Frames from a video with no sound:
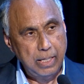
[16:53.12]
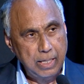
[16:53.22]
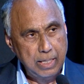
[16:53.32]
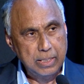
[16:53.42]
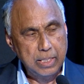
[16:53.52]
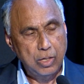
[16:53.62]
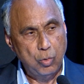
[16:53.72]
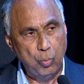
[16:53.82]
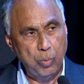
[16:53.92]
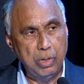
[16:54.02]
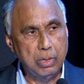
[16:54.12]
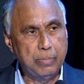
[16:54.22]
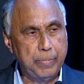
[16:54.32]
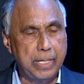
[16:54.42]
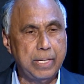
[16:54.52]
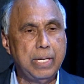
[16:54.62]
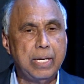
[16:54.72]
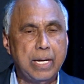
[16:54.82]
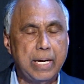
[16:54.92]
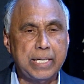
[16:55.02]
It will be
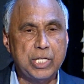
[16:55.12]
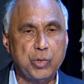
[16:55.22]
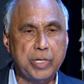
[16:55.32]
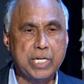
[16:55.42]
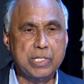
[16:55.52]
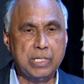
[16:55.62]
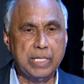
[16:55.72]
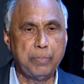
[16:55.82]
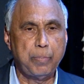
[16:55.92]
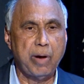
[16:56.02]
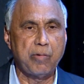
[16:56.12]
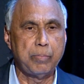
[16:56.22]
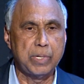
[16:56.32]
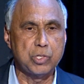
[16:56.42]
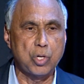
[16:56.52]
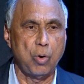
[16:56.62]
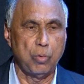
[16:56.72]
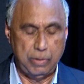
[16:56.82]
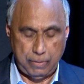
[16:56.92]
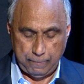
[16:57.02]
an educational empowerment
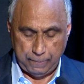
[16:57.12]
zone.